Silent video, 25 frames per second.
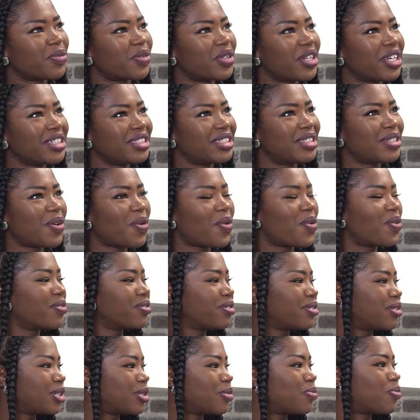when I see all
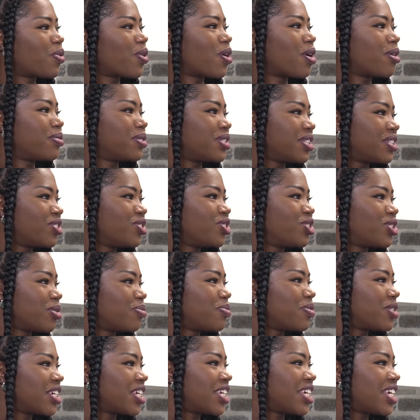those props and
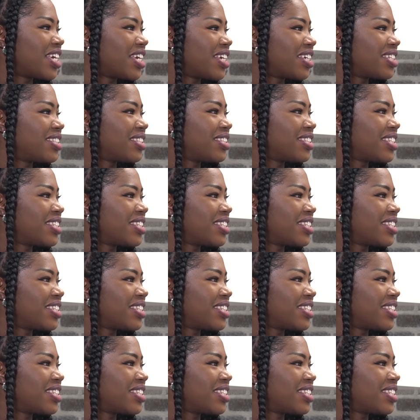Gyminny kits.